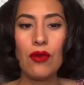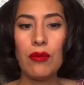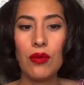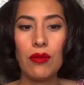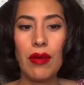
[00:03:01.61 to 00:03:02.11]
we
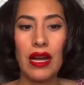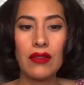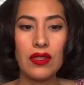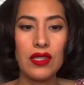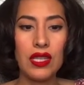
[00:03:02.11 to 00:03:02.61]
pulled
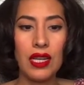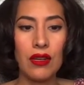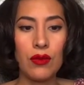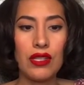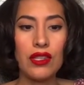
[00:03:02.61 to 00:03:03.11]
back the skin
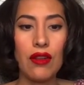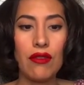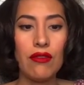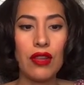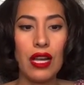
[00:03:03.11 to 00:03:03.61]
and we saw
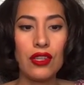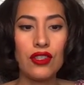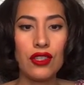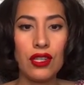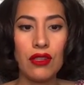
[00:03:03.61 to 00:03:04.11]
the
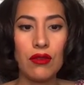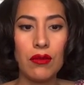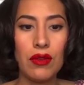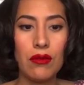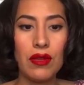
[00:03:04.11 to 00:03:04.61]
flesh, and it
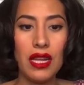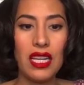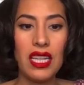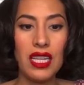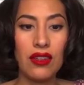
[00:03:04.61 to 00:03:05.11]
would, there would be
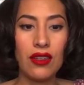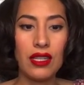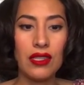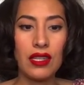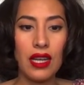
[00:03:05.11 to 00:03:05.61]
like glitter
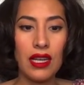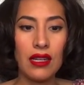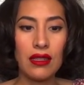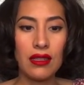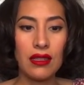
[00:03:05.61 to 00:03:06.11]
inside.
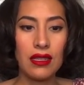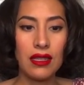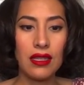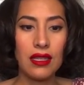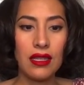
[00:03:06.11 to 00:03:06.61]

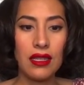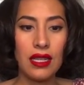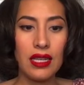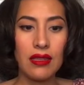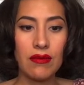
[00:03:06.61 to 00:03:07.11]

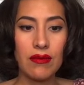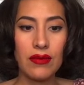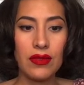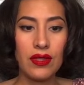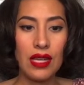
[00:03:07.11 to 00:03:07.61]
Like,
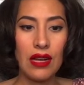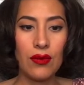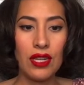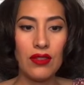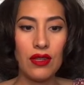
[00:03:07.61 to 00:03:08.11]
see how
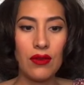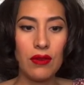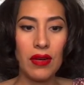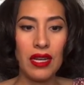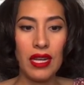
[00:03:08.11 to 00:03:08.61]
when I do that
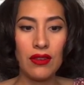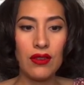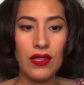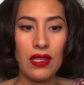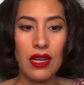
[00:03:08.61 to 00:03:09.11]
with my nail,
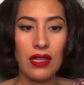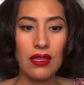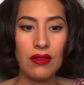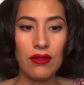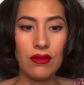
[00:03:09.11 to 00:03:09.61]
you see that
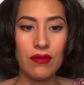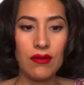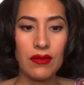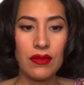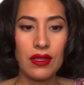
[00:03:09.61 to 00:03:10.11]
little
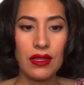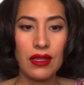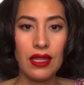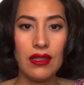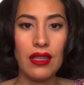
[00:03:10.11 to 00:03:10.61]

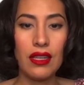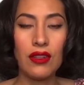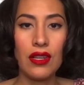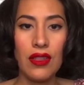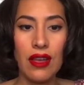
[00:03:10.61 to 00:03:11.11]
like
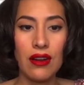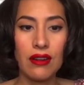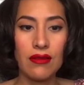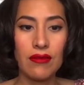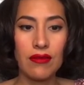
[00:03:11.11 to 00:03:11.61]
glitter in
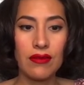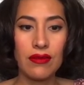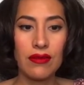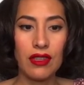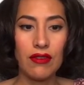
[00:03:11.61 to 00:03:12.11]
there?
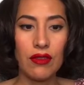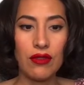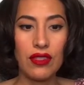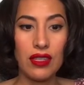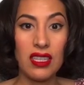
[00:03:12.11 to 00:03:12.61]
Like there was
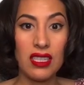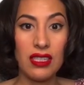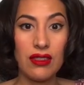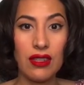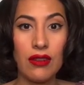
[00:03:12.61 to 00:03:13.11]
just a lot of
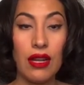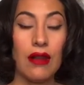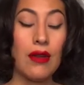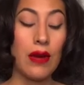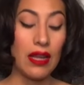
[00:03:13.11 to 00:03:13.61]
glitter. Okay,
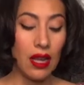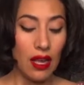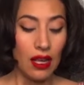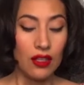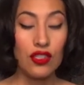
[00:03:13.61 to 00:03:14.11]
anyway,
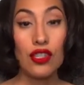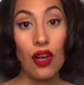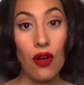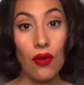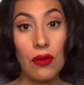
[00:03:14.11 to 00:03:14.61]

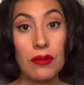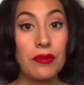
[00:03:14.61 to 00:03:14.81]
so